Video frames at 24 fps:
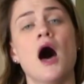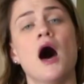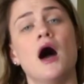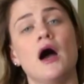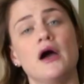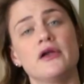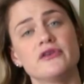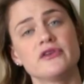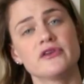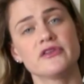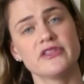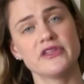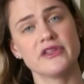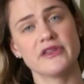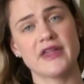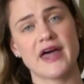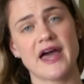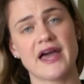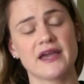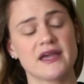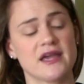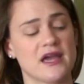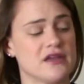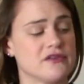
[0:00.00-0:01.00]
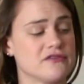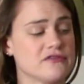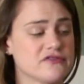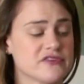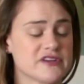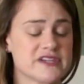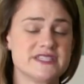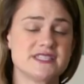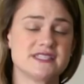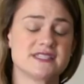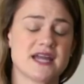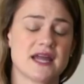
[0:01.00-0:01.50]
Under the leg and
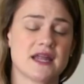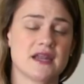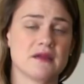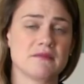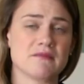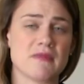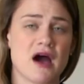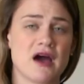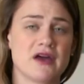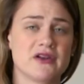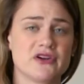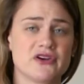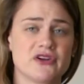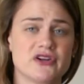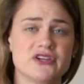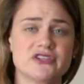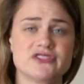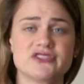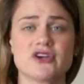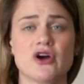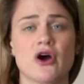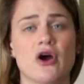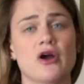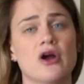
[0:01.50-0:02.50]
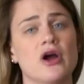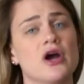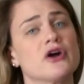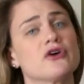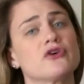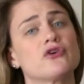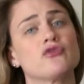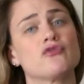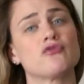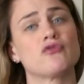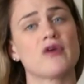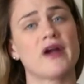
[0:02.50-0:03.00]
freestanding monitors are
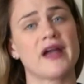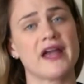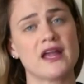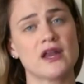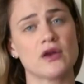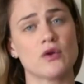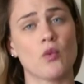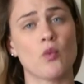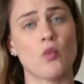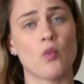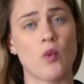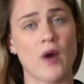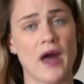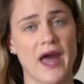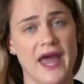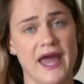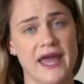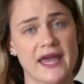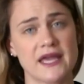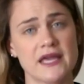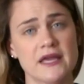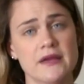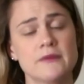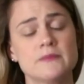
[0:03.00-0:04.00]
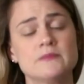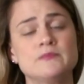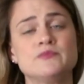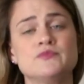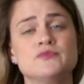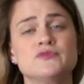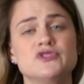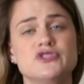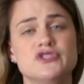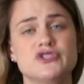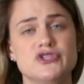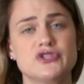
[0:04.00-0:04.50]
a great way
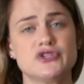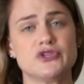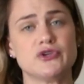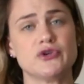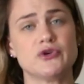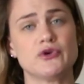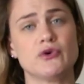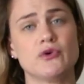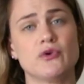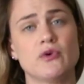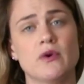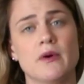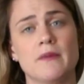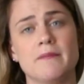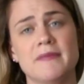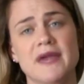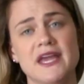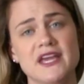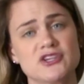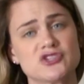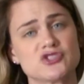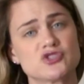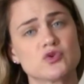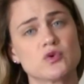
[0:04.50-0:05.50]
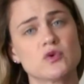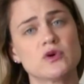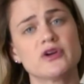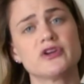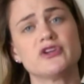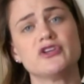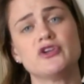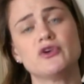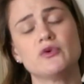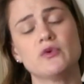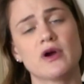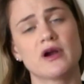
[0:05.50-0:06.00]
to make sure
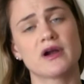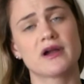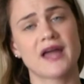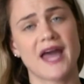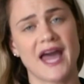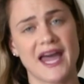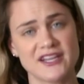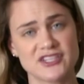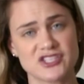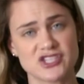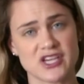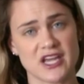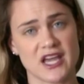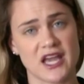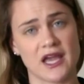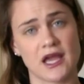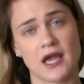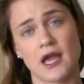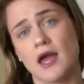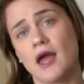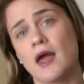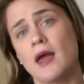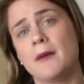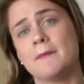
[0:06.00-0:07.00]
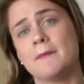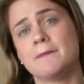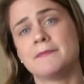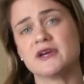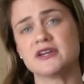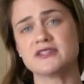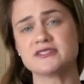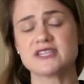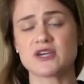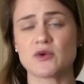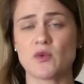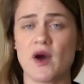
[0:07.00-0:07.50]
you are catching
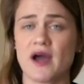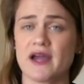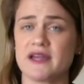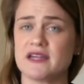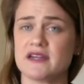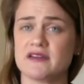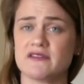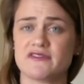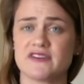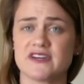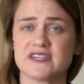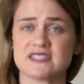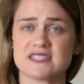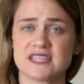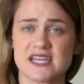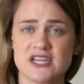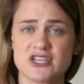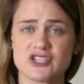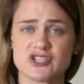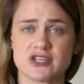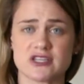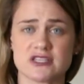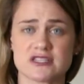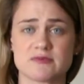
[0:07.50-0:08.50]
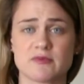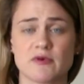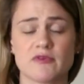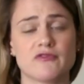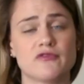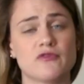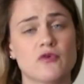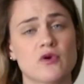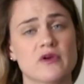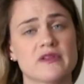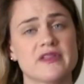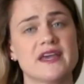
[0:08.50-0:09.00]
building-wide infestations
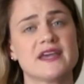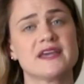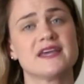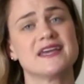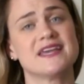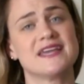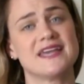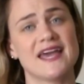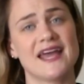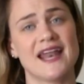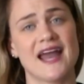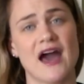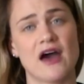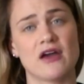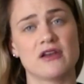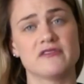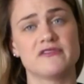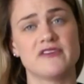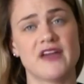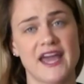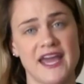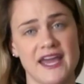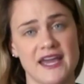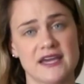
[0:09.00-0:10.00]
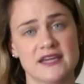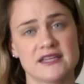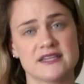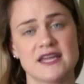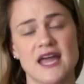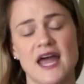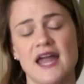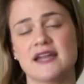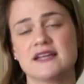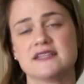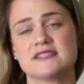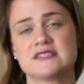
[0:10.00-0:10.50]
before they can get out of hand,
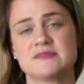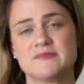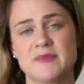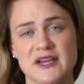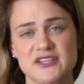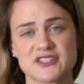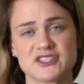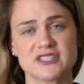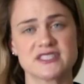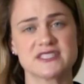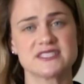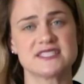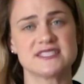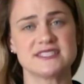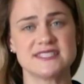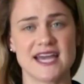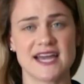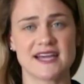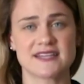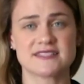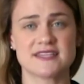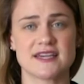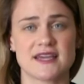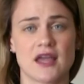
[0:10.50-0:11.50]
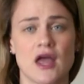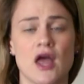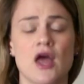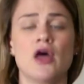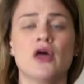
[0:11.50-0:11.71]
and especially detecting